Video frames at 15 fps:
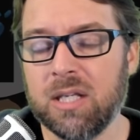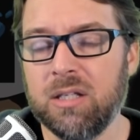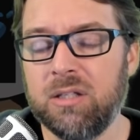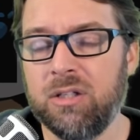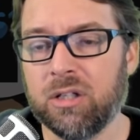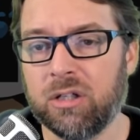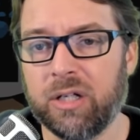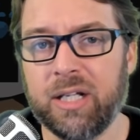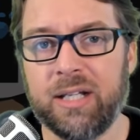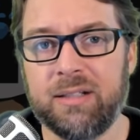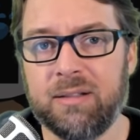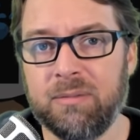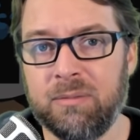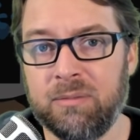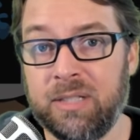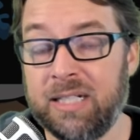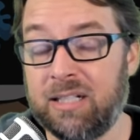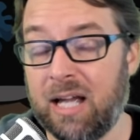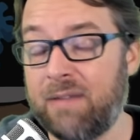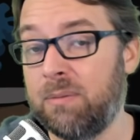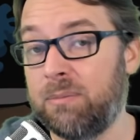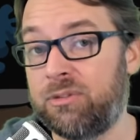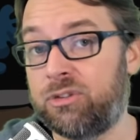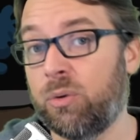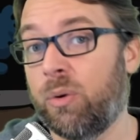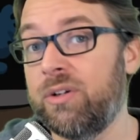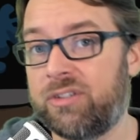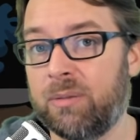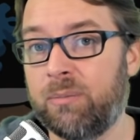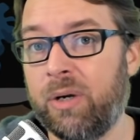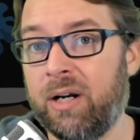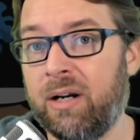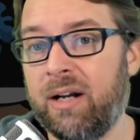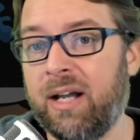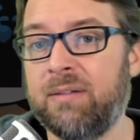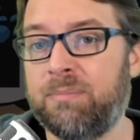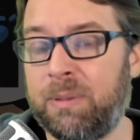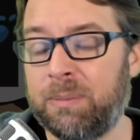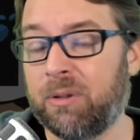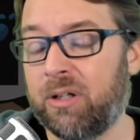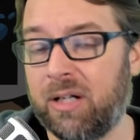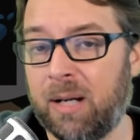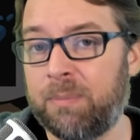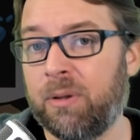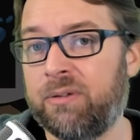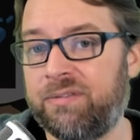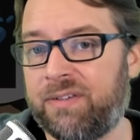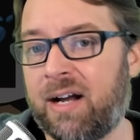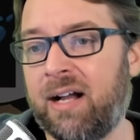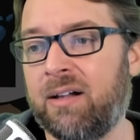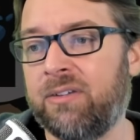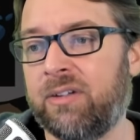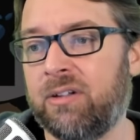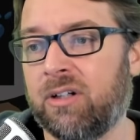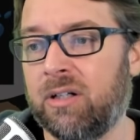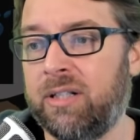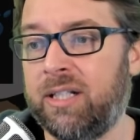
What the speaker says: you're going to need to have them stored somewhere, and people are going to upload files, and they're going to